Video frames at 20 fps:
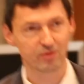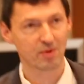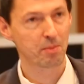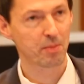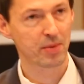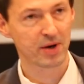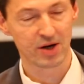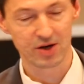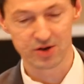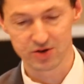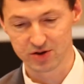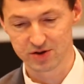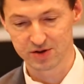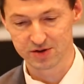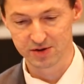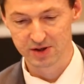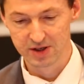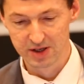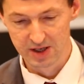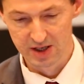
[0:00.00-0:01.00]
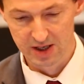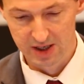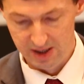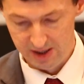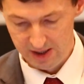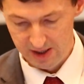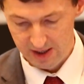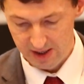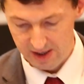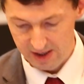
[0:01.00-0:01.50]
web pages,
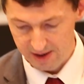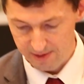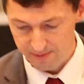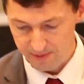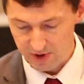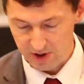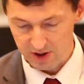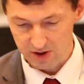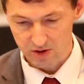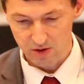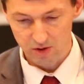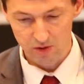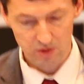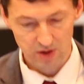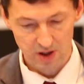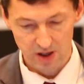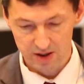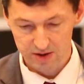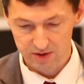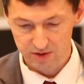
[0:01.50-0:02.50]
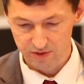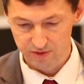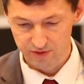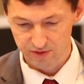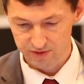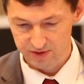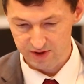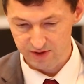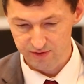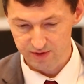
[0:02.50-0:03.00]
in all kind
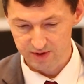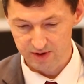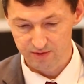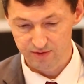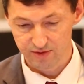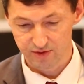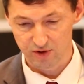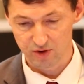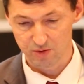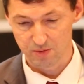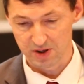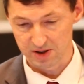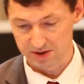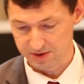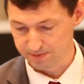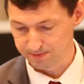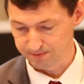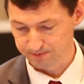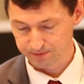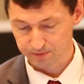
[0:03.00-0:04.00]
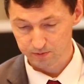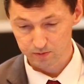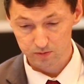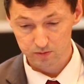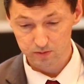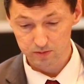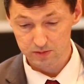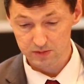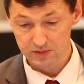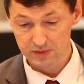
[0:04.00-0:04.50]
of different formats.
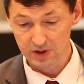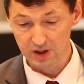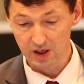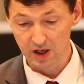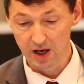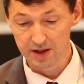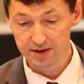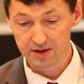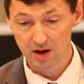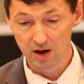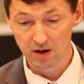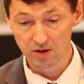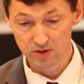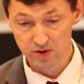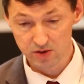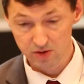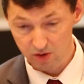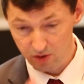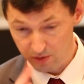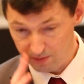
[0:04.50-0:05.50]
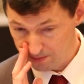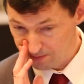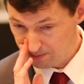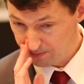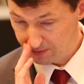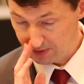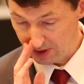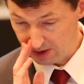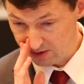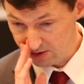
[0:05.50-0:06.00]
And also,
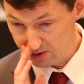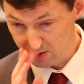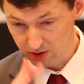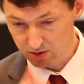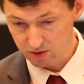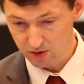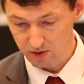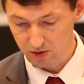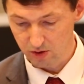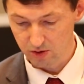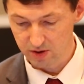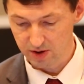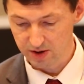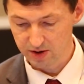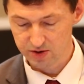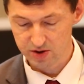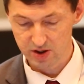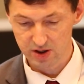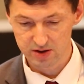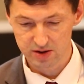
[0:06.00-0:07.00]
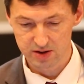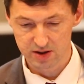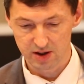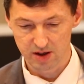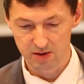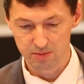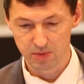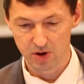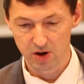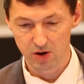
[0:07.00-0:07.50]
it's not only just
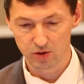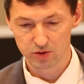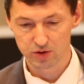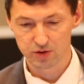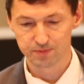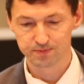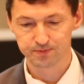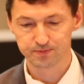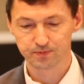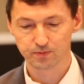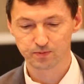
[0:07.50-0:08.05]
about